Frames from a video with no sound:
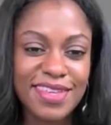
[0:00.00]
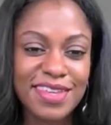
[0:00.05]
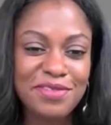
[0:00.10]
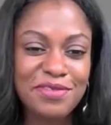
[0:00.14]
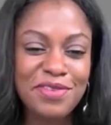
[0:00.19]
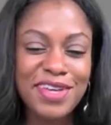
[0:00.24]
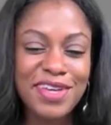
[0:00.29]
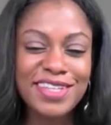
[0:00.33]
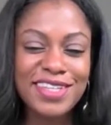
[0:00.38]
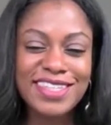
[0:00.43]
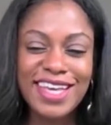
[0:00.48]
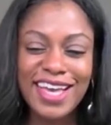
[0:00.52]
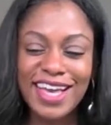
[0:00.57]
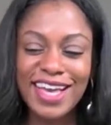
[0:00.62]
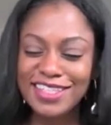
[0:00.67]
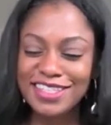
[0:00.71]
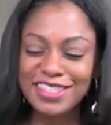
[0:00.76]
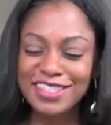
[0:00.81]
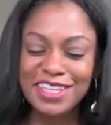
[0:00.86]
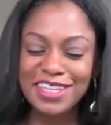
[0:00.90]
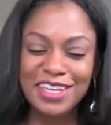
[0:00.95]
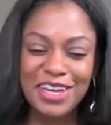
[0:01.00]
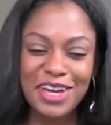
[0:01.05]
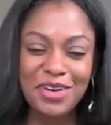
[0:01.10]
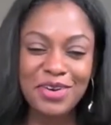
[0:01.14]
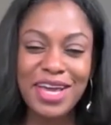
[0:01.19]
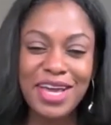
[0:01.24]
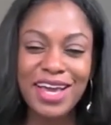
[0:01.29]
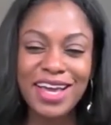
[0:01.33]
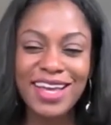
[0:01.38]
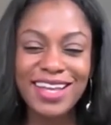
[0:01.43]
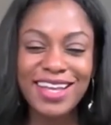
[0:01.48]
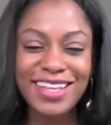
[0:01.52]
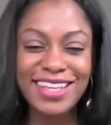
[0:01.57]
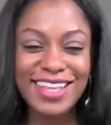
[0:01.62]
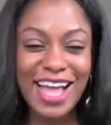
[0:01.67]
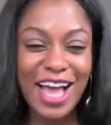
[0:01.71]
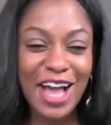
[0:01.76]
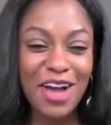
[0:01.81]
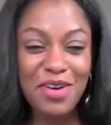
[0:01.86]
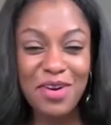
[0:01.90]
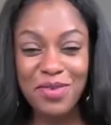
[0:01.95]
Fantastic. Okay,
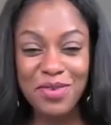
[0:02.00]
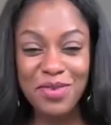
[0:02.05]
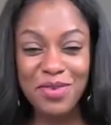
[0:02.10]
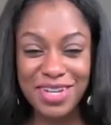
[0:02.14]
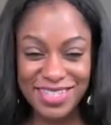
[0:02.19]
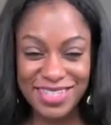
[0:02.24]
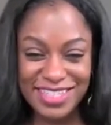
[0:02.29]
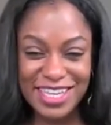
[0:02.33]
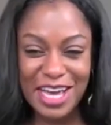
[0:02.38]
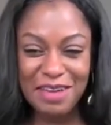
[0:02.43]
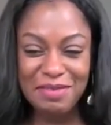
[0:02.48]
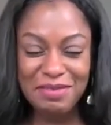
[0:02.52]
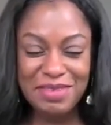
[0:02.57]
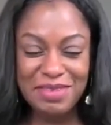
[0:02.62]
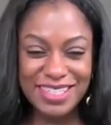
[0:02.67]
now it's time to